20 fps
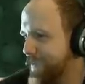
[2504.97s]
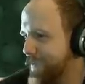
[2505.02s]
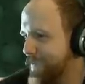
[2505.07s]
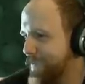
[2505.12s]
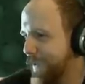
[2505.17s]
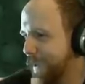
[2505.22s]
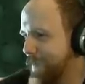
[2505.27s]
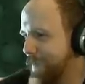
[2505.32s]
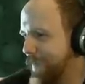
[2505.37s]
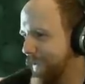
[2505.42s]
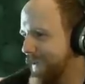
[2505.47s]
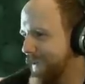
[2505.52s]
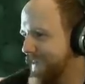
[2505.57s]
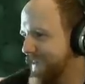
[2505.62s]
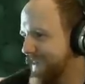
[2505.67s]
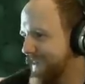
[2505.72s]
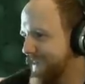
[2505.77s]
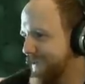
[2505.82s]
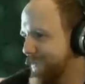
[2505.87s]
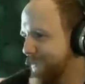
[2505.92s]
speed
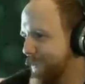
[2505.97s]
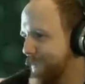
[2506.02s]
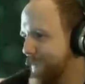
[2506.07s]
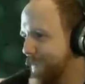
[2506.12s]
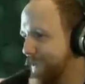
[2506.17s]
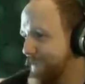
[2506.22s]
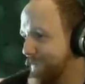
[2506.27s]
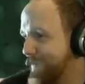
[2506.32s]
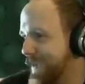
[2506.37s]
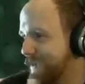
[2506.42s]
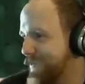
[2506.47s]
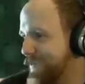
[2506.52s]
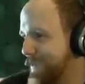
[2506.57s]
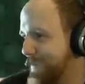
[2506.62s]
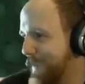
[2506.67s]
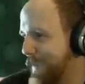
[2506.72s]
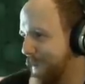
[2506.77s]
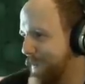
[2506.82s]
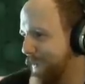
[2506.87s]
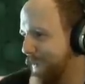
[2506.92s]
painting, some
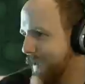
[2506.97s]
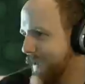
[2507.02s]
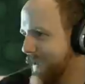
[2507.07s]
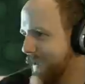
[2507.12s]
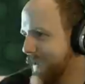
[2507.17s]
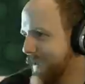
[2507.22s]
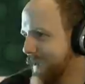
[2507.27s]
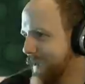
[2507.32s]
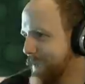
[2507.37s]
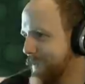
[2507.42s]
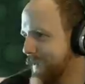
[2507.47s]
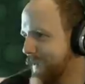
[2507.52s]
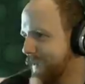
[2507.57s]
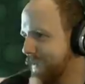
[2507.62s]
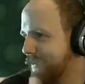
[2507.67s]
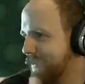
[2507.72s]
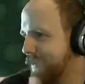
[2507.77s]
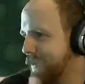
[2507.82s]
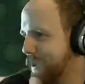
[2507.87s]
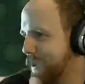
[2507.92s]
adventure mapping, but
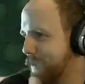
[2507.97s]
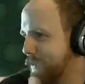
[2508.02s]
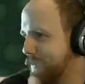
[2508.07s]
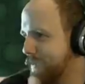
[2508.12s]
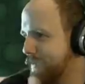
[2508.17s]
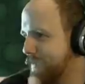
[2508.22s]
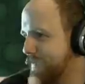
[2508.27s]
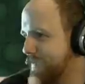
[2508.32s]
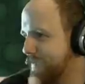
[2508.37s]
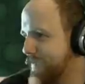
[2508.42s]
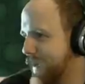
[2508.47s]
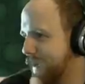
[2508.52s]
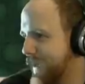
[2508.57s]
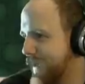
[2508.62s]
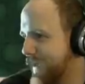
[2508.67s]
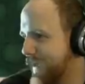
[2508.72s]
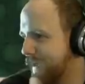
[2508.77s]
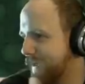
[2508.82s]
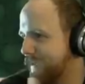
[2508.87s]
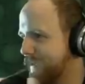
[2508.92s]
there's loads of
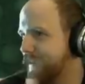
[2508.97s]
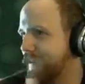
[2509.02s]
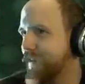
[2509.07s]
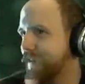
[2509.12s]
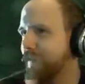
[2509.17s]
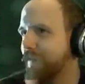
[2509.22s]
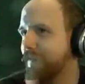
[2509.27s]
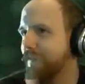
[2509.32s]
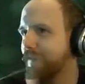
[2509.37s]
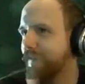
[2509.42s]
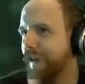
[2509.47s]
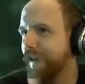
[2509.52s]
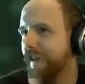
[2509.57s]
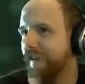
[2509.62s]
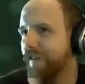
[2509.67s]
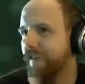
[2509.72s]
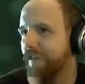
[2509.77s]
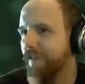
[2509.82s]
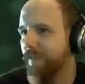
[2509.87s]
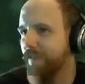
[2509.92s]
like Indian
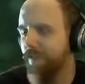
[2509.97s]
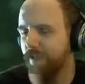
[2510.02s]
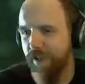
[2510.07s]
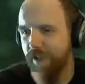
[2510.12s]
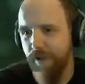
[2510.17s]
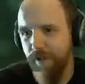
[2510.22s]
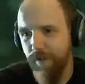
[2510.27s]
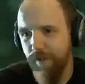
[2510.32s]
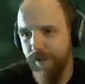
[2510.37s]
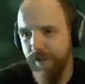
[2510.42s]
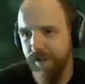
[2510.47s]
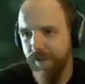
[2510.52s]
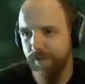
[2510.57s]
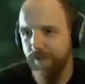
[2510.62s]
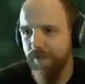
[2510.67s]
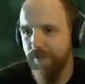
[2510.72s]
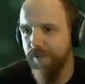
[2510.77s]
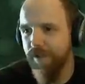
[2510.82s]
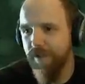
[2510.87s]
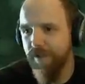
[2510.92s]
faith ceremony
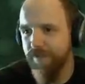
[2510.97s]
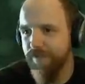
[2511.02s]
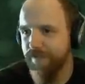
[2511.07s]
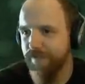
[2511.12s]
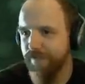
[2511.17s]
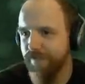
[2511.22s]
stuff.